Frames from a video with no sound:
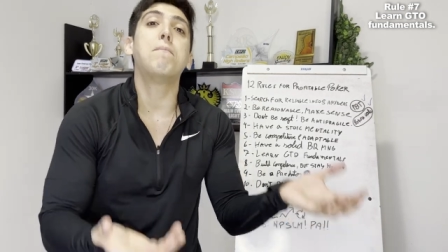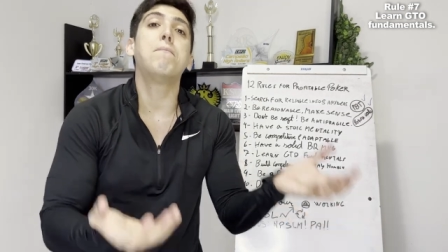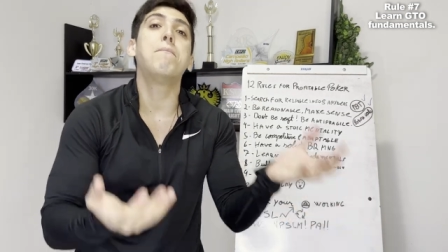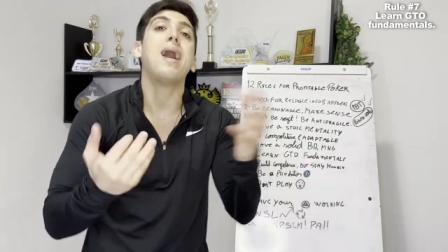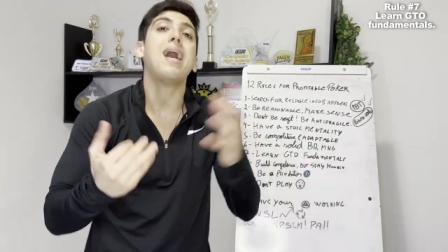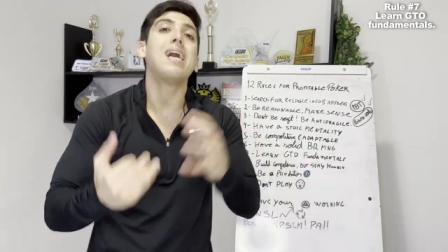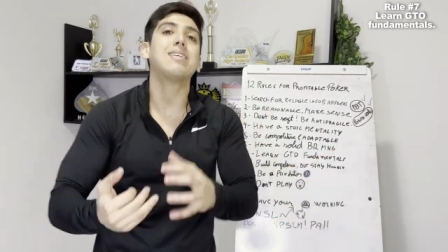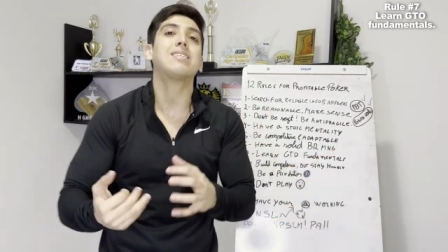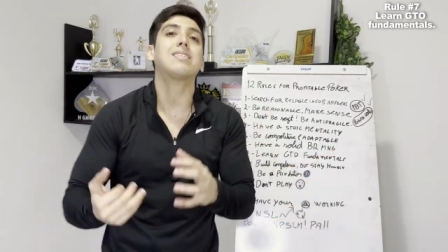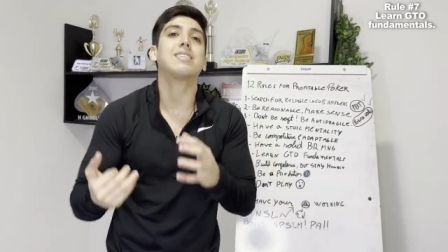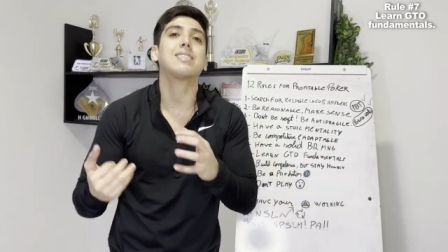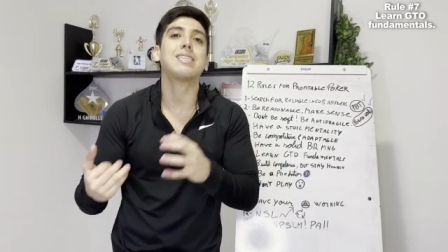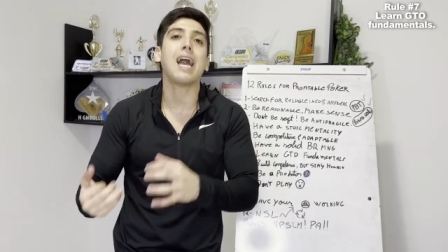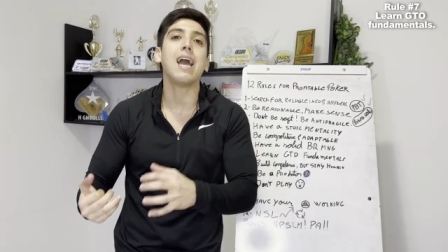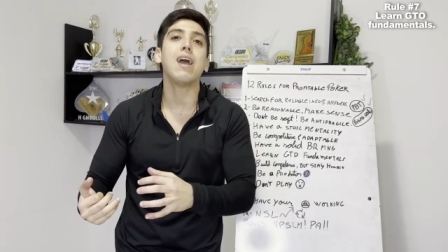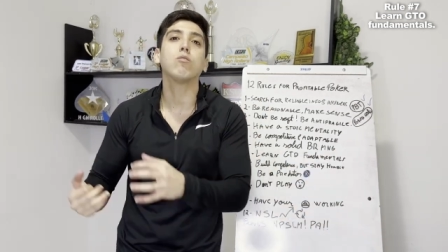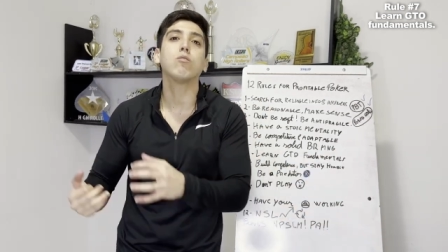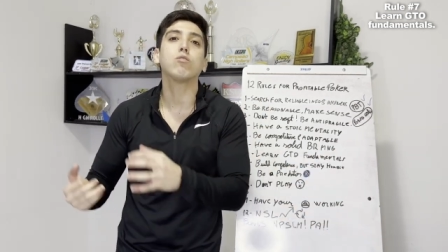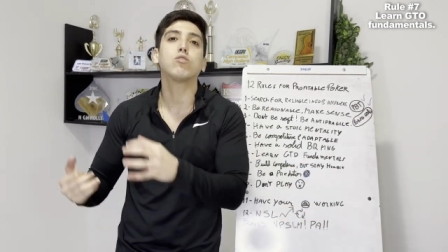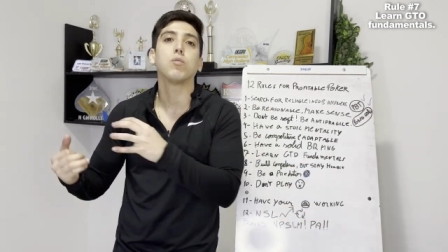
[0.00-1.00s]
best
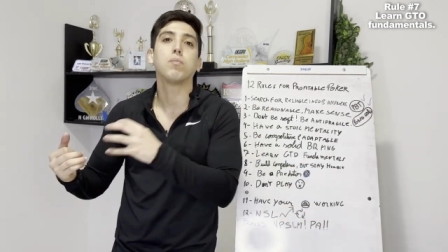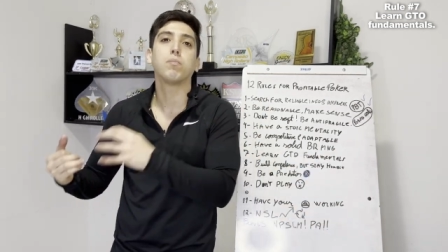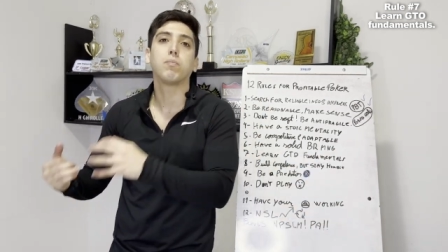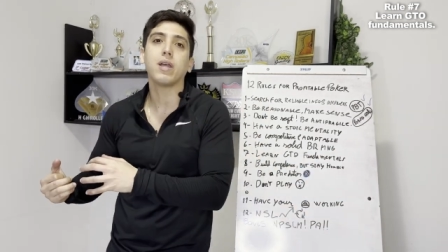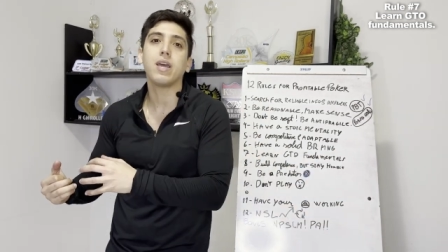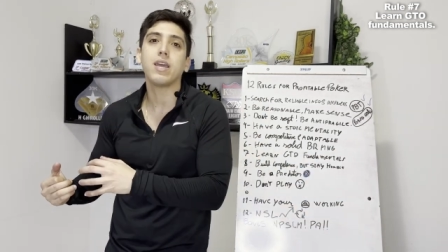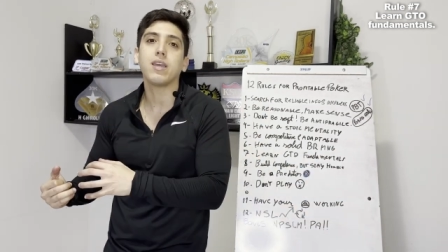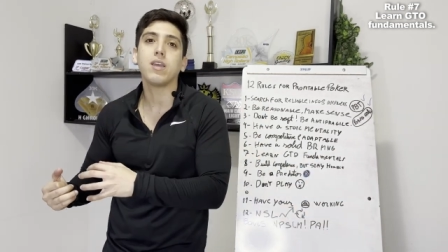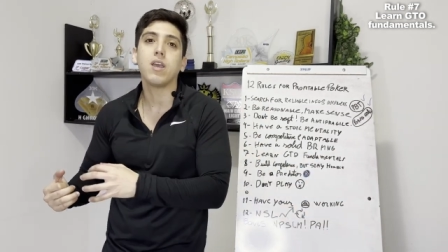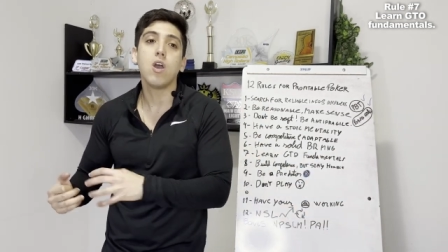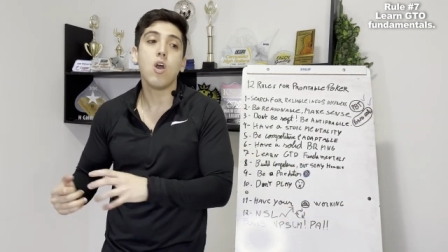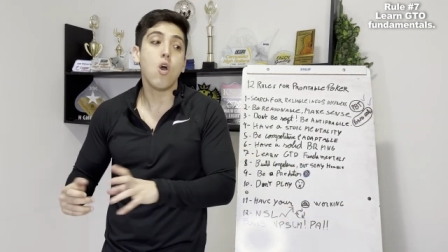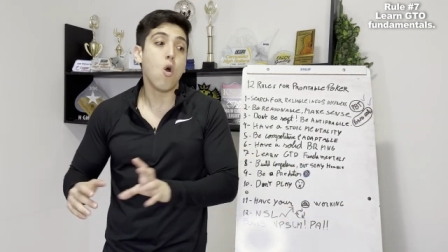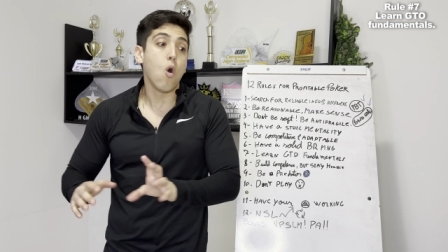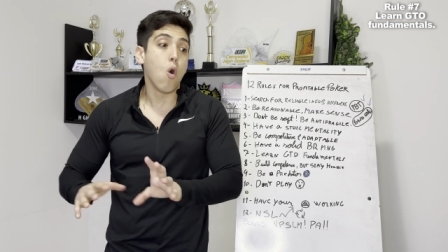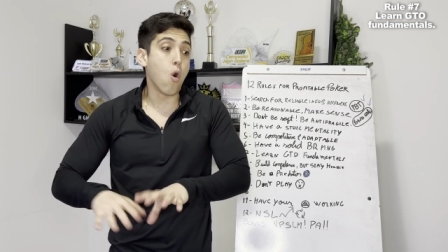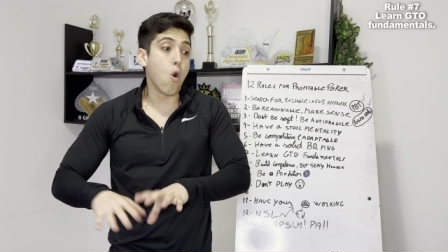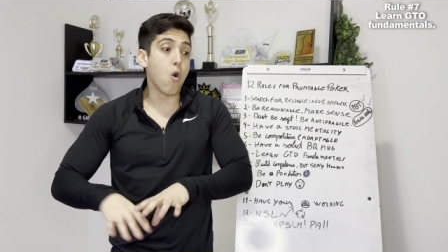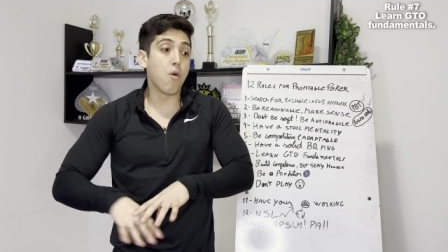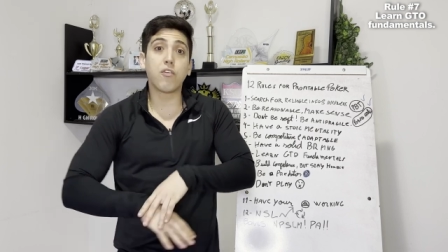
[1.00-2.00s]
style to play
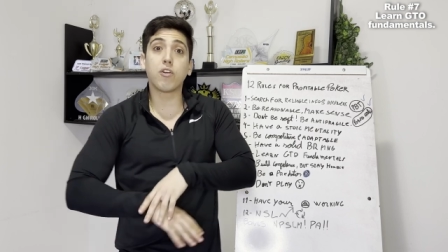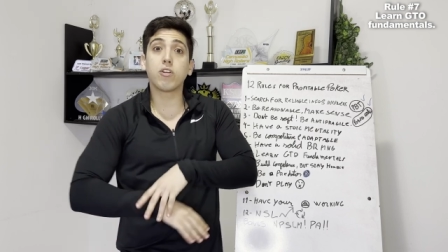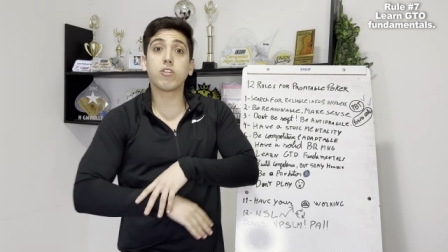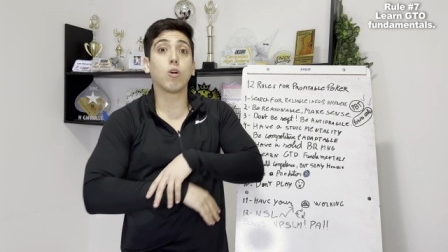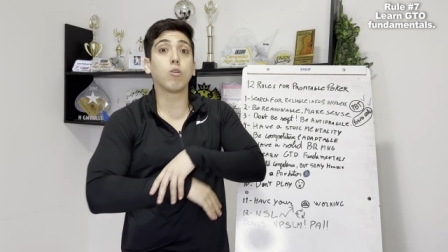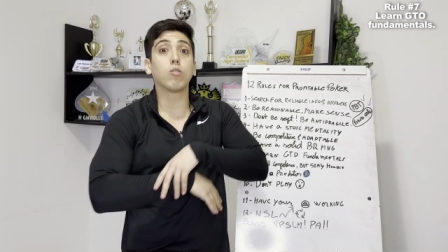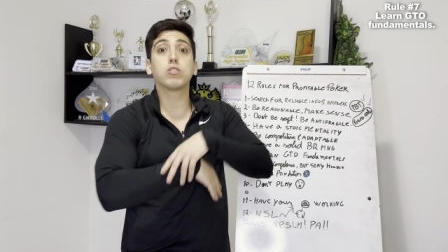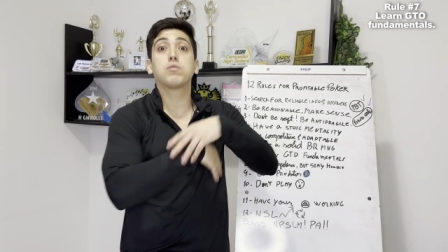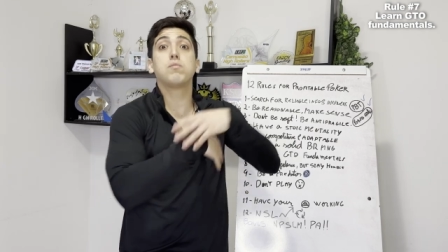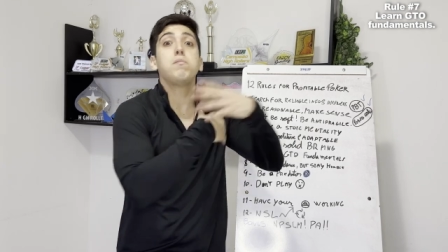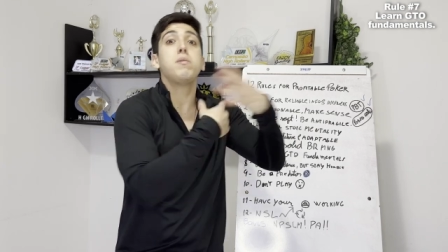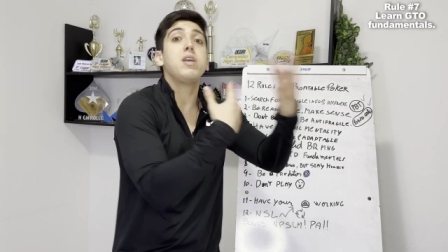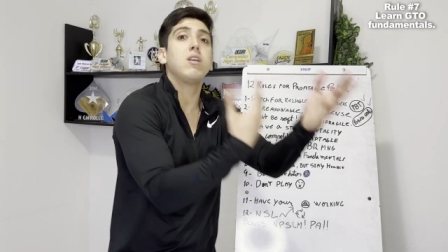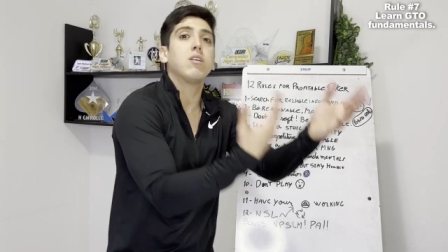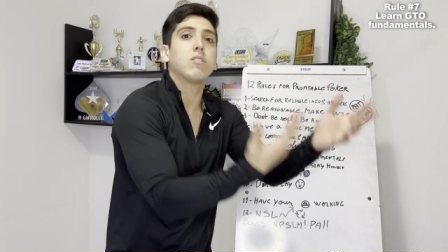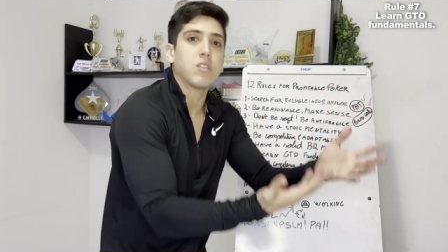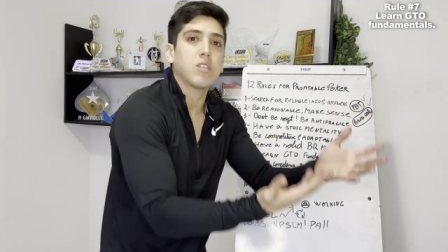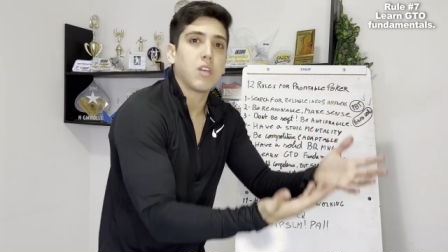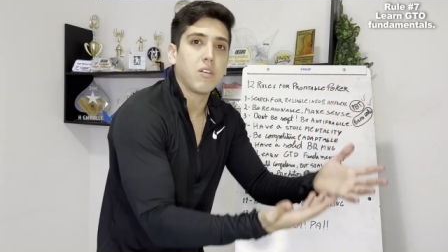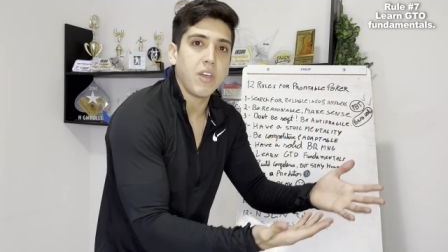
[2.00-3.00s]
over those
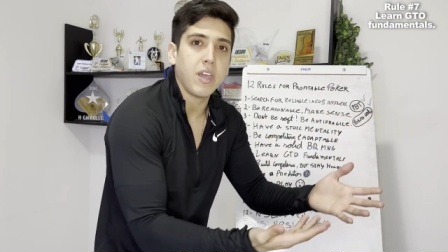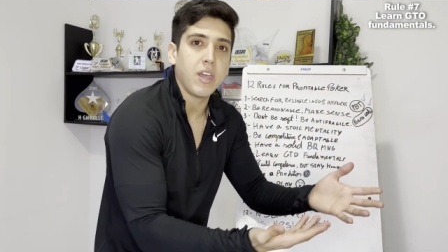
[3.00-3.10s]
millions of